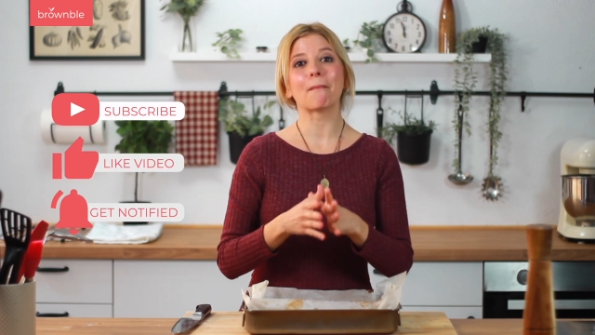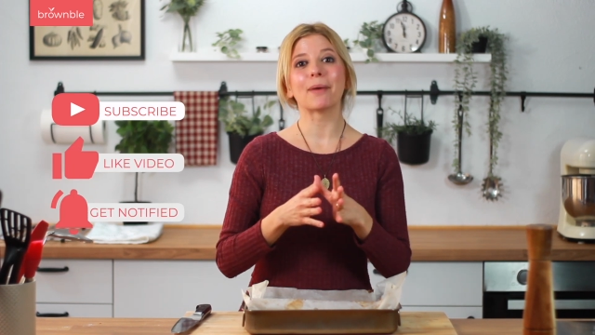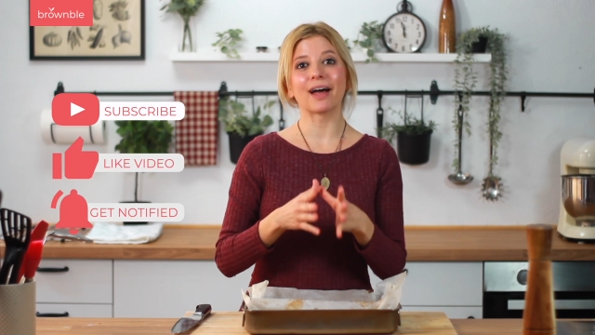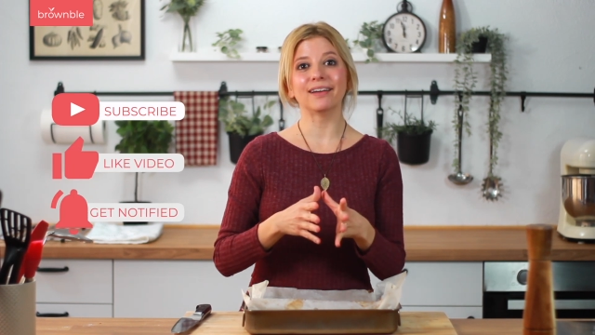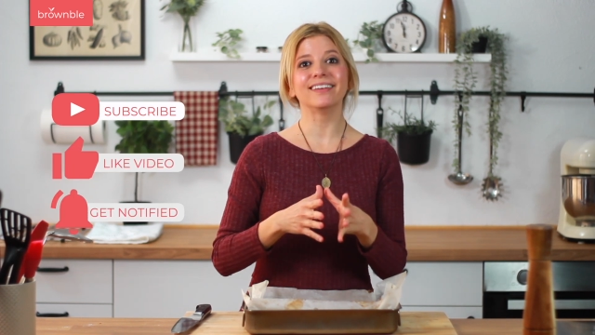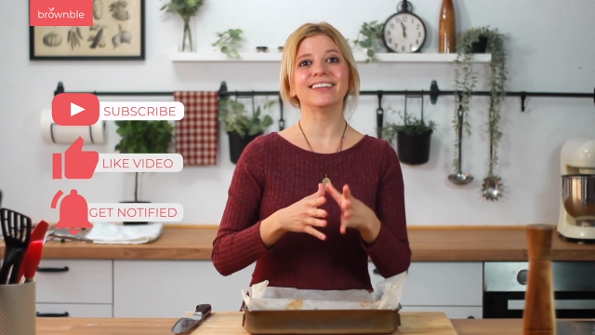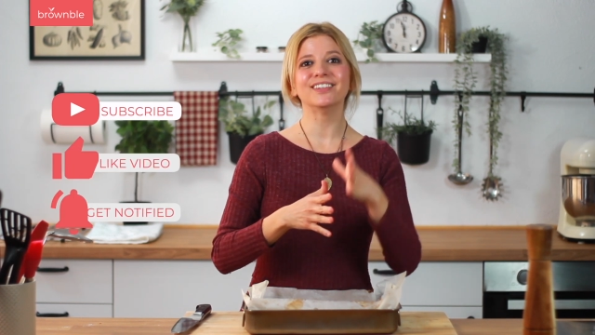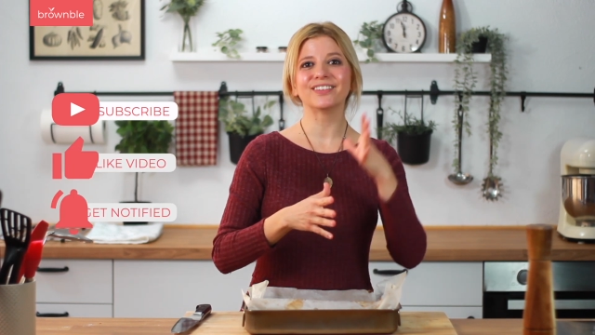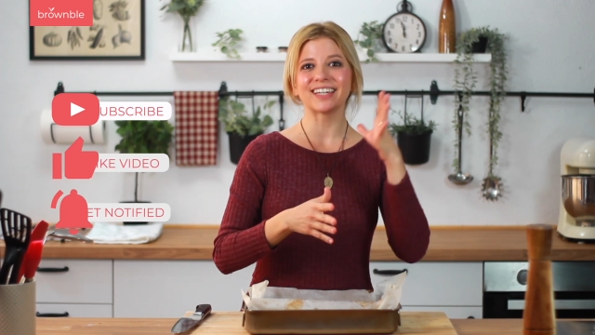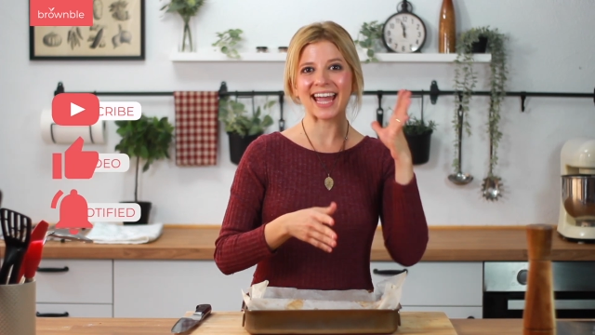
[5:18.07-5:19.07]
but
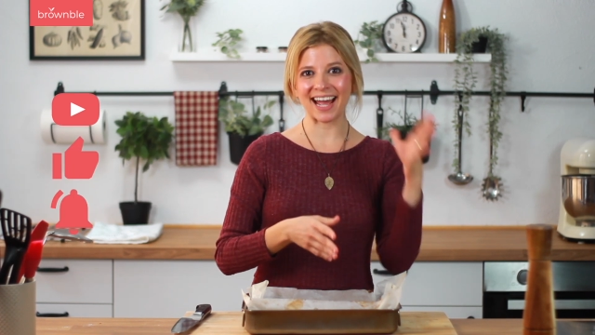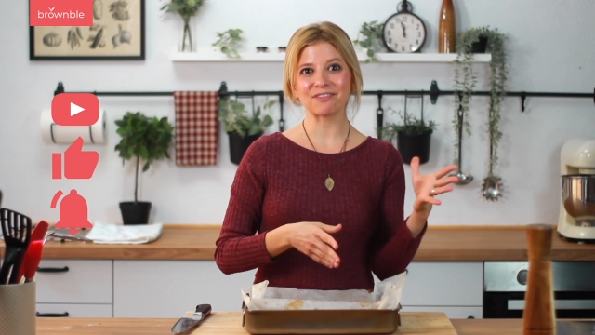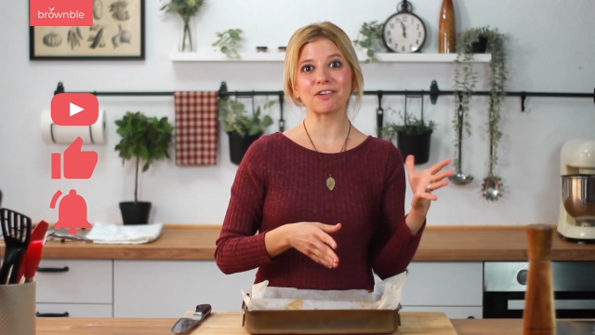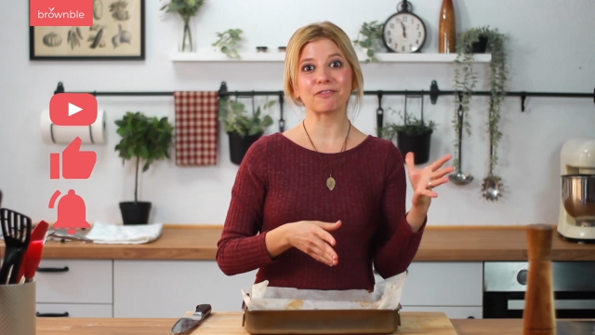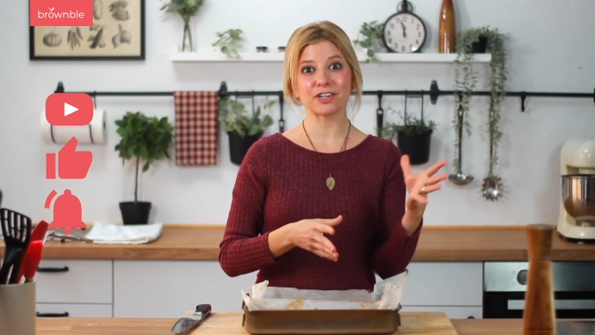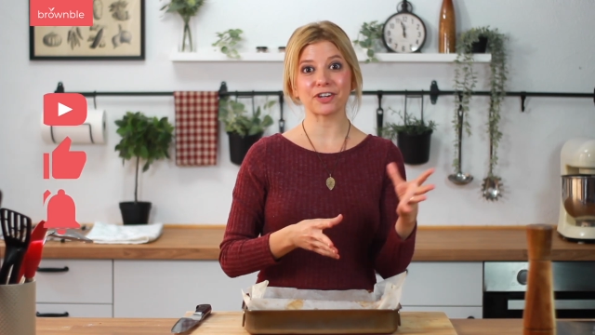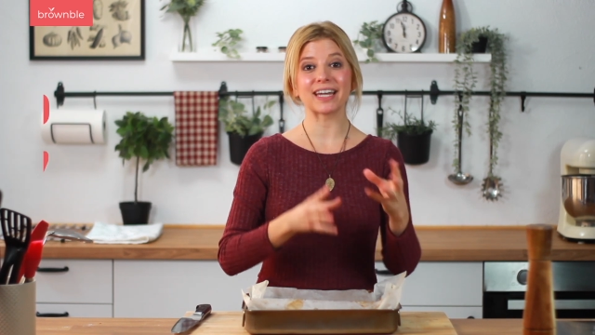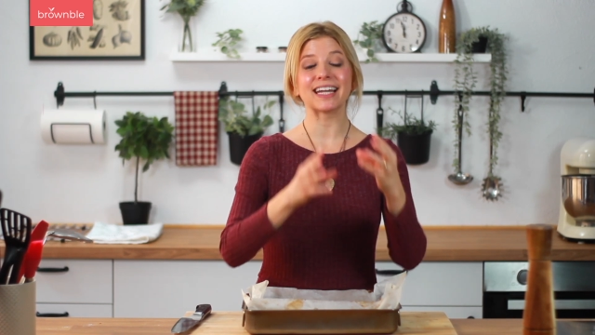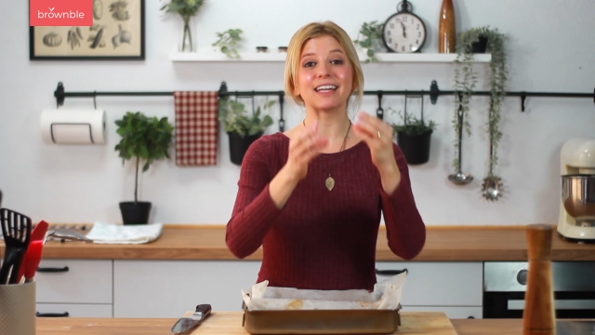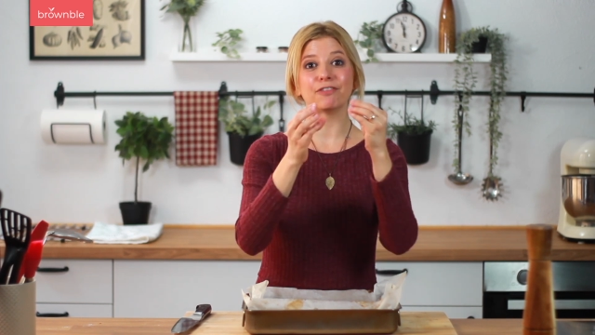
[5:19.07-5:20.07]
you can
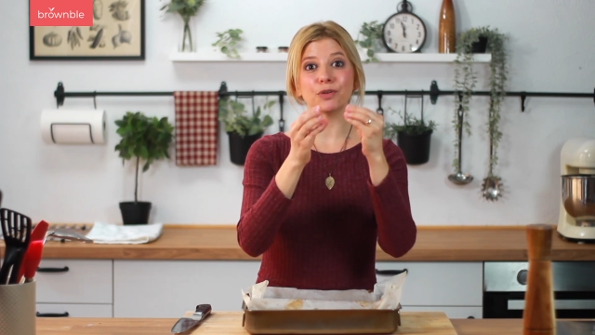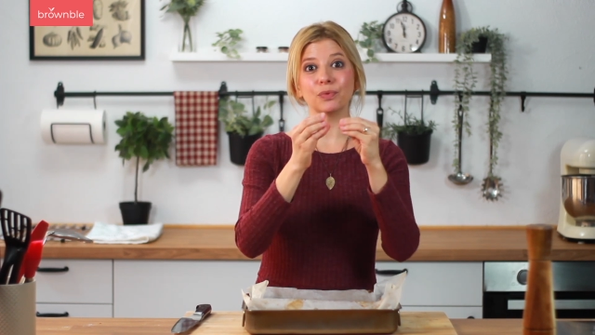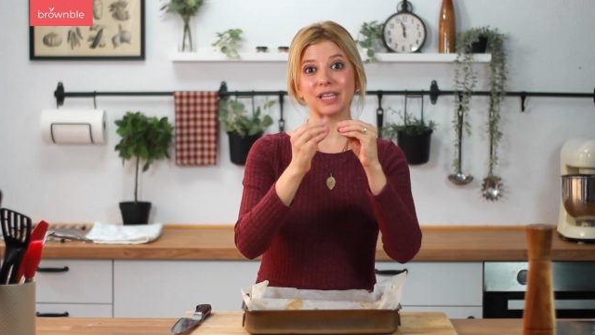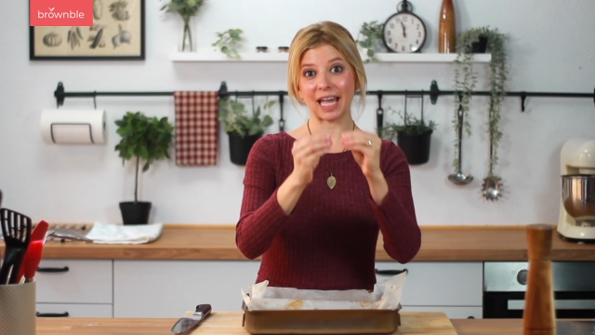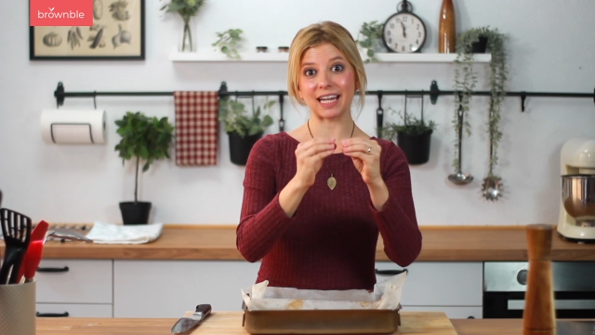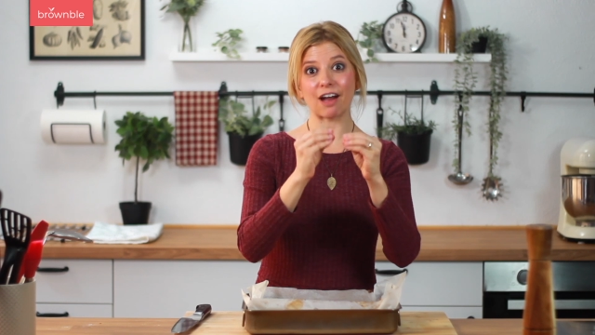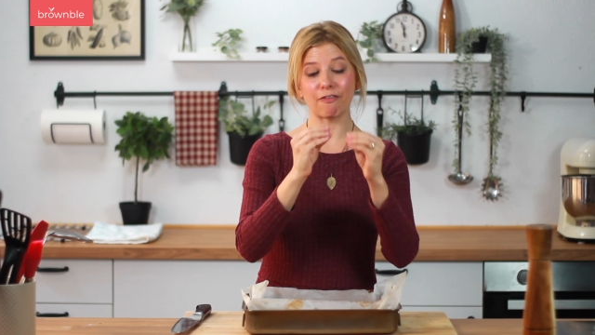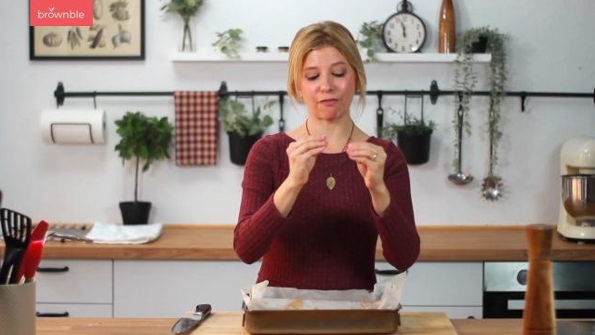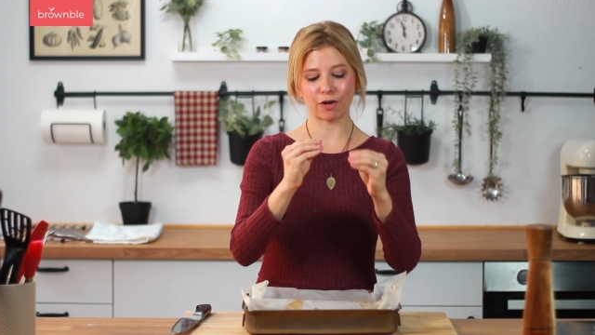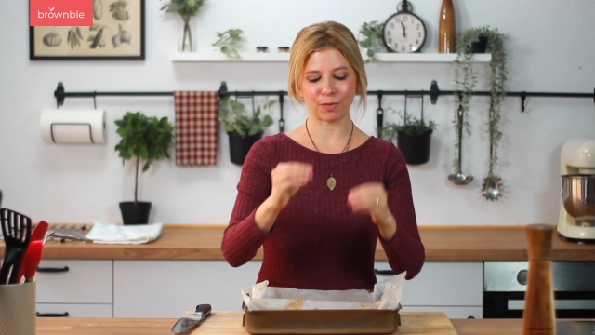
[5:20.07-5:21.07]
refrigerate if you like a
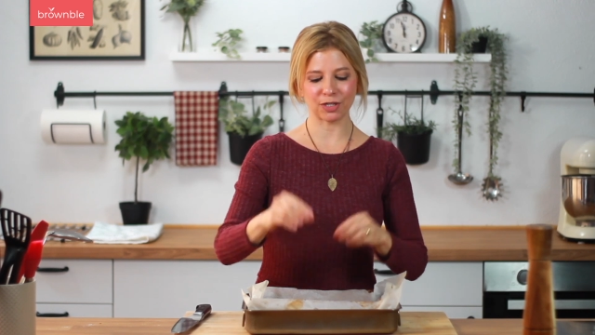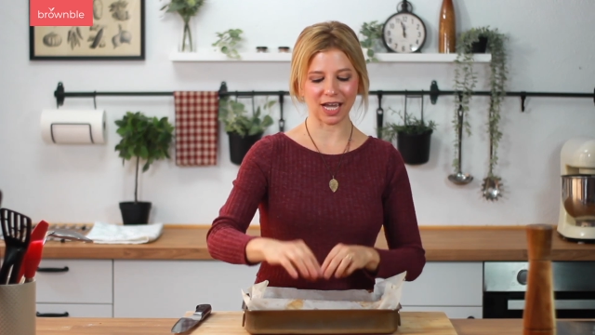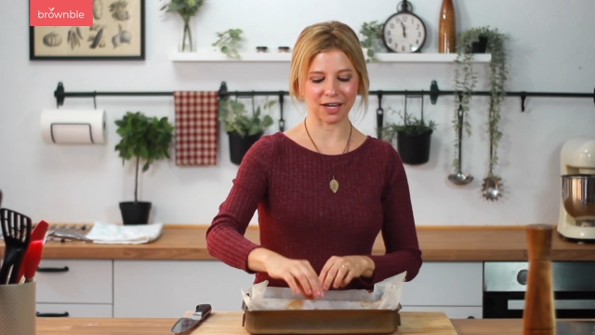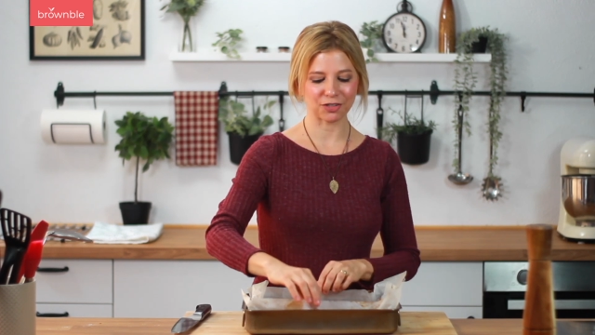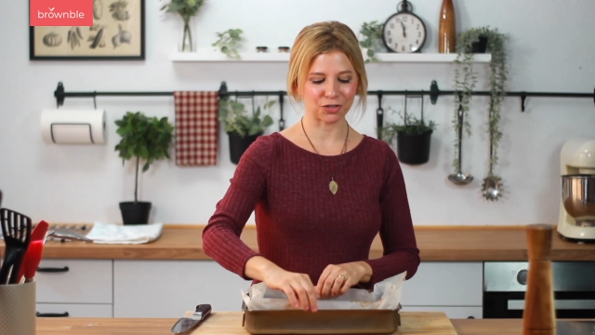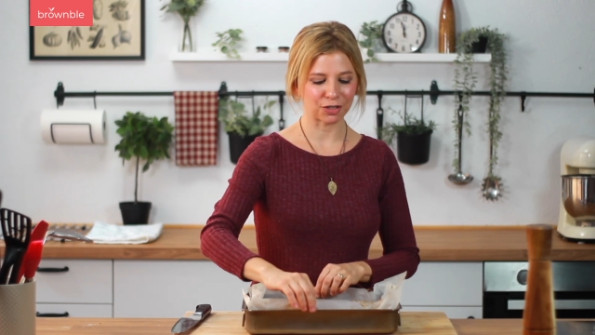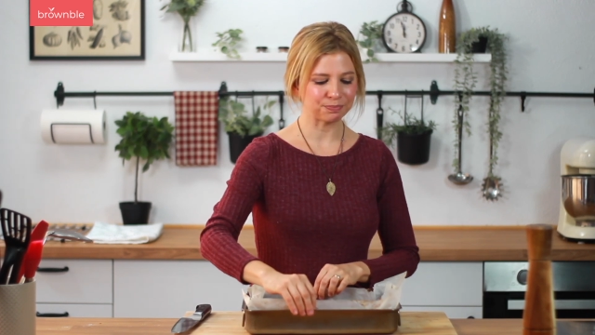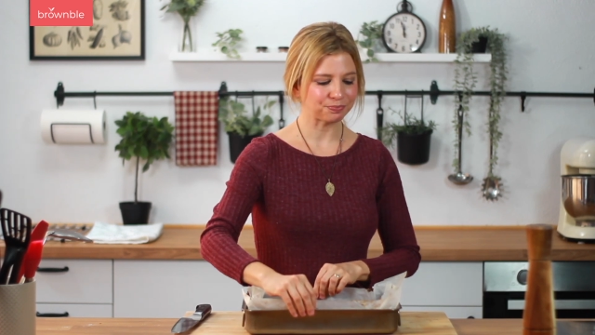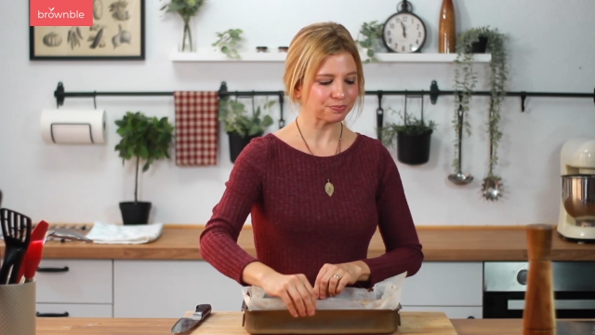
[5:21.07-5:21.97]
firmer texture.